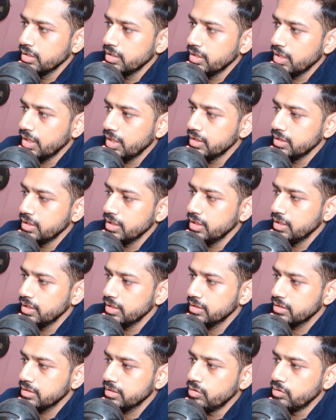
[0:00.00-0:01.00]
then there
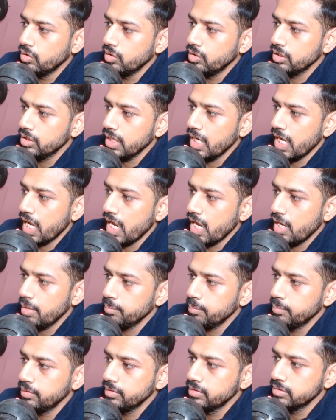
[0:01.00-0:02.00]
is
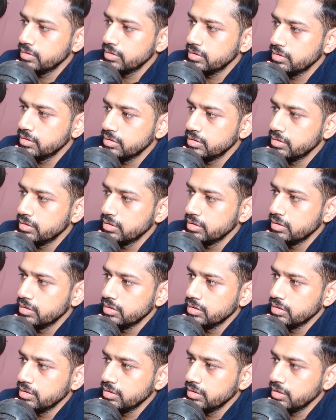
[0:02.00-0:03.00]
.app,
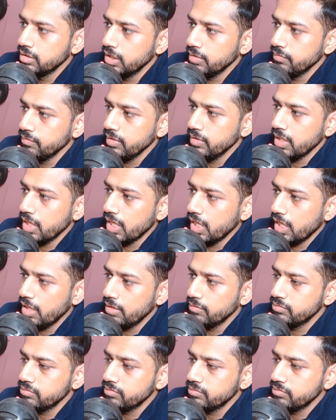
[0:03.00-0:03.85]
then we have